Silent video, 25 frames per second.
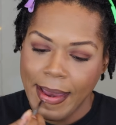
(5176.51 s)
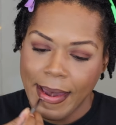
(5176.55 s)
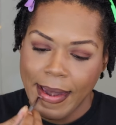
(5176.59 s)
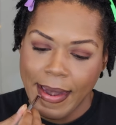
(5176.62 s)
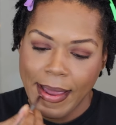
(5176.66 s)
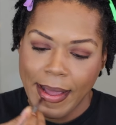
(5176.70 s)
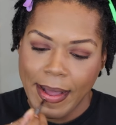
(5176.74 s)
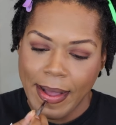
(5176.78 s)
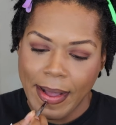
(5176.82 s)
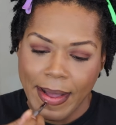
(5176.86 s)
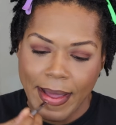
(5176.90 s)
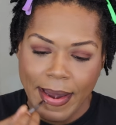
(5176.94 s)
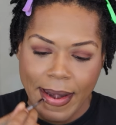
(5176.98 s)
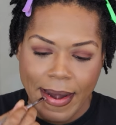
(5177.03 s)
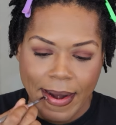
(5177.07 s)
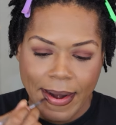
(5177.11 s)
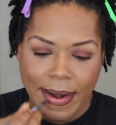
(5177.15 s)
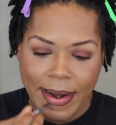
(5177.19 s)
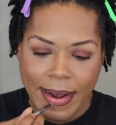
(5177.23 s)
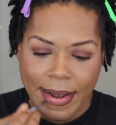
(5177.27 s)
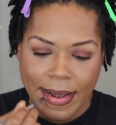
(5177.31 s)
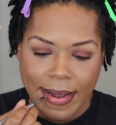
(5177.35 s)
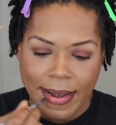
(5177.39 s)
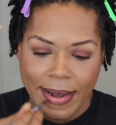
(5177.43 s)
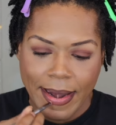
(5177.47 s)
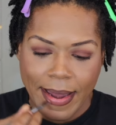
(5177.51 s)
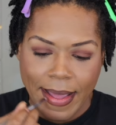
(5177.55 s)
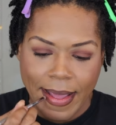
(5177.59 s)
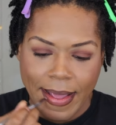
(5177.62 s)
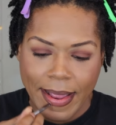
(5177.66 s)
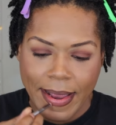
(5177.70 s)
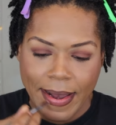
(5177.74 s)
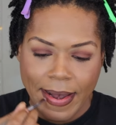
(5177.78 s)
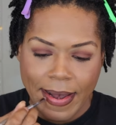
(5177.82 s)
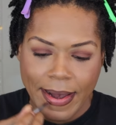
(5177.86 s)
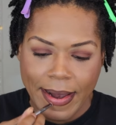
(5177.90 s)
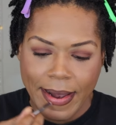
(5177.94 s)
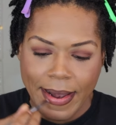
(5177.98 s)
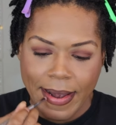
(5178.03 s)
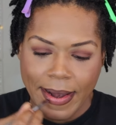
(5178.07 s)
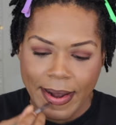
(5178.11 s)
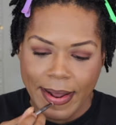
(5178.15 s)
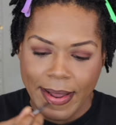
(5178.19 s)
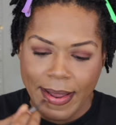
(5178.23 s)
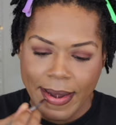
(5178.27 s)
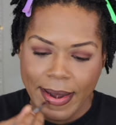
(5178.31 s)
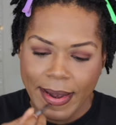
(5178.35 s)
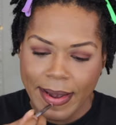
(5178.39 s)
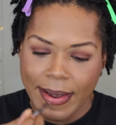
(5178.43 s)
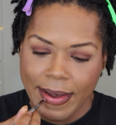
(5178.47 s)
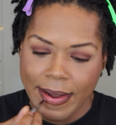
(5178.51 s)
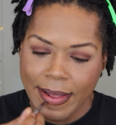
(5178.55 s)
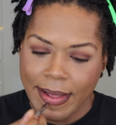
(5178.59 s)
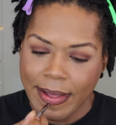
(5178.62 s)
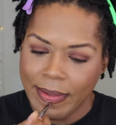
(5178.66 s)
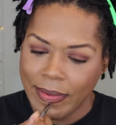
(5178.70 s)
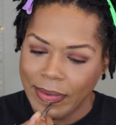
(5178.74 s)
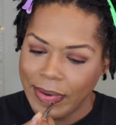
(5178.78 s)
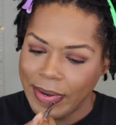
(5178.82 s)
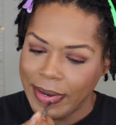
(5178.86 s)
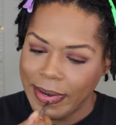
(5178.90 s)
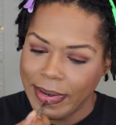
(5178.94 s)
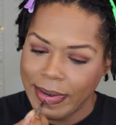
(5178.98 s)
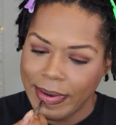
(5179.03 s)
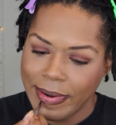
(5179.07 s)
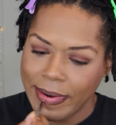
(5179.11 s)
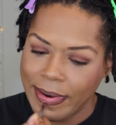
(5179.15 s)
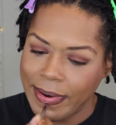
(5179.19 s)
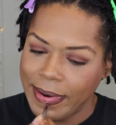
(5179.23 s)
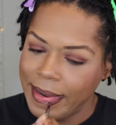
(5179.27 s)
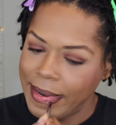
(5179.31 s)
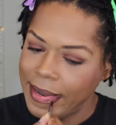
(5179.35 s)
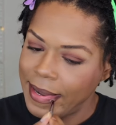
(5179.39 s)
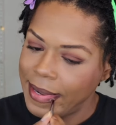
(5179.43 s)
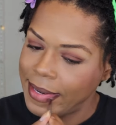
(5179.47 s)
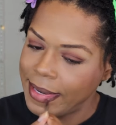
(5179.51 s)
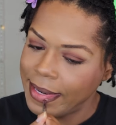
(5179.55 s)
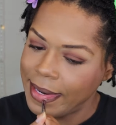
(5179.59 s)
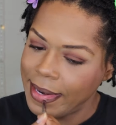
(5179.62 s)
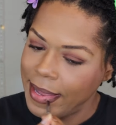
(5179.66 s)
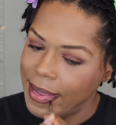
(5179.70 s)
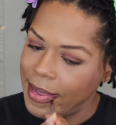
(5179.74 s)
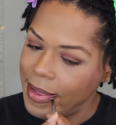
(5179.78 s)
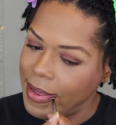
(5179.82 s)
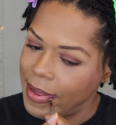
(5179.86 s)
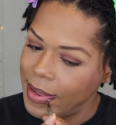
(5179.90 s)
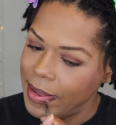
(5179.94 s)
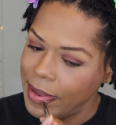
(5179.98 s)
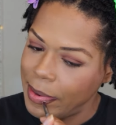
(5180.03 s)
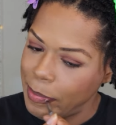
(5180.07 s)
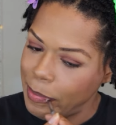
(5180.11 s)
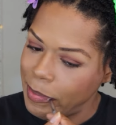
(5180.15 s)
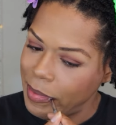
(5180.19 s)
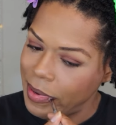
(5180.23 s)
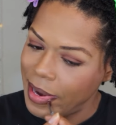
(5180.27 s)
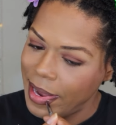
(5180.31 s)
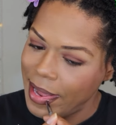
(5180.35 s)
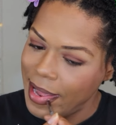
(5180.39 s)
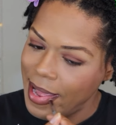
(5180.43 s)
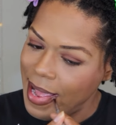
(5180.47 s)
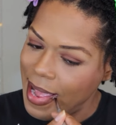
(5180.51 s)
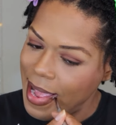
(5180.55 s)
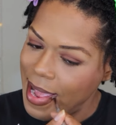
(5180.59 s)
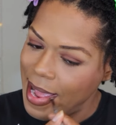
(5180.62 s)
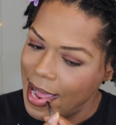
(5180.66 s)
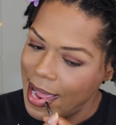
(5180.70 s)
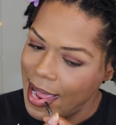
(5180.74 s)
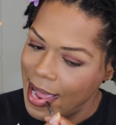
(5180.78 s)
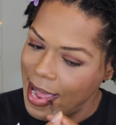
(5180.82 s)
You don't want to erase the line, you just want to soften it to create a slight ombre.